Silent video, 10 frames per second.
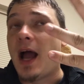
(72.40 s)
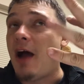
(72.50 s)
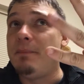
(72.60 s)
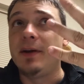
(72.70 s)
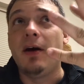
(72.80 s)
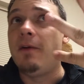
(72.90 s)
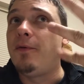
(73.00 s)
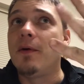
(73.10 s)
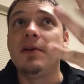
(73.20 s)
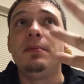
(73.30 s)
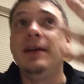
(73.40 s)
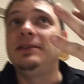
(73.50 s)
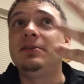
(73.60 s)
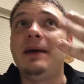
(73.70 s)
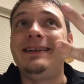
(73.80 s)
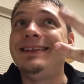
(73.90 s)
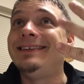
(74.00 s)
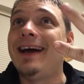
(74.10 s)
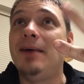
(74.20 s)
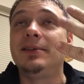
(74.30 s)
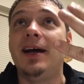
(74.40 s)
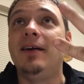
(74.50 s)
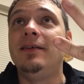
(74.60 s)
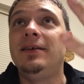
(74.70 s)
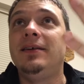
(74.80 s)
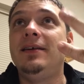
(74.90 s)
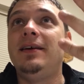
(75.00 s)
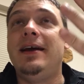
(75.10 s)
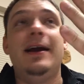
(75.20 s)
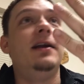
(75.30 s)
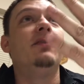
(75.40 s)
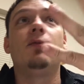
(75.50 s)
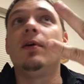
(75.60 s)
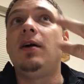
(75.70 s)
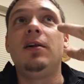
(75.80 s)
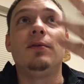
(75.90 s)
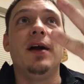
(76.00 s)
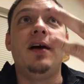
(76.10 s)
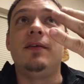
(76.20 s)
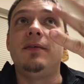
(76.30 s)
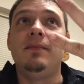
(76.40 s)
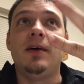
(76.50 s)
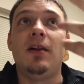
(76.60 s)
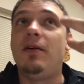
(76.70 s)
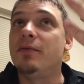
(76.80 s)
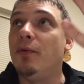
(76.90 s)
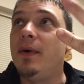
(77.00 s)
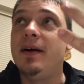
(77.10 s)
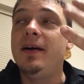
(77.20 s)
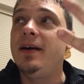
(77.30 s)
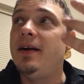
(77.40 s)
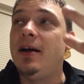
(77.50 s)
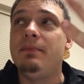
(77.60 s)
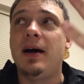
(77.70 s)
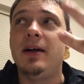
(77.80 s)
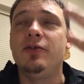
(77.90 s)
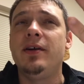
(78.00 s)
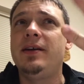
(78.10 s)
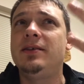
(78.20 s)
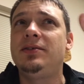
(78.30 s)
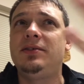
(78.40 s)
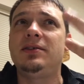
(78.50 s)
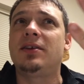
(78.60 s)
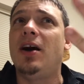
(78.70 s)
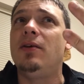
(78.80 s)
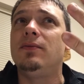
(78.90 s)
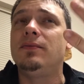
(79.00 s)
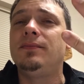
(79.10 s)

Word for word: I've been to all four of them places about 10 times now and everywhere all around along the way and my drink is just gone.